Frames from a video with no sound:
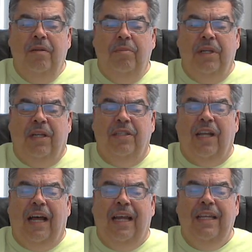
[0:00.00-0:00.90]
because
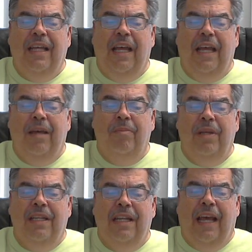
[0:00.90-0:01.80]
I am
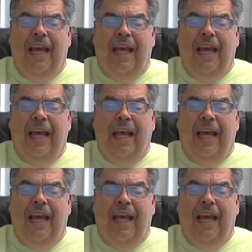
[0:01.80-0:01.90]
in